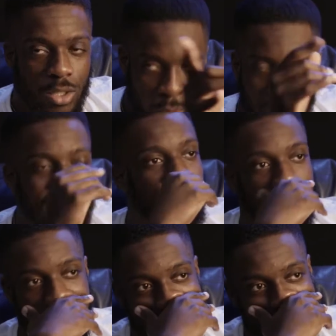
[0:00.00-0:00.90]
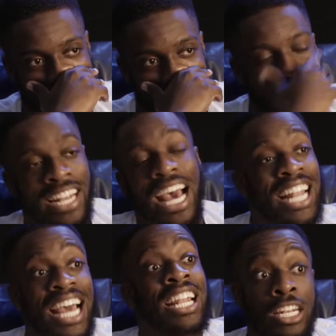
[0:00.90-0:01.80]
you'd do the same thing. And
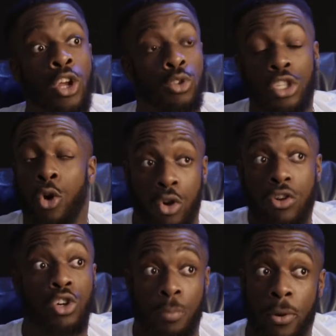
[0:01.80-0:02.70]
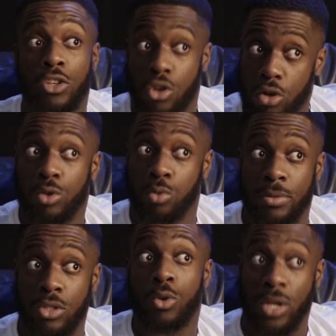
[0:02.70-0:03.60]
I know, no, you're a good
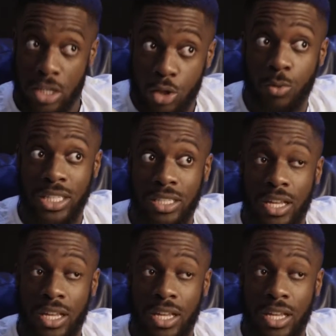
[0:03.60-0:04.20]
woman. You're one of the good ones.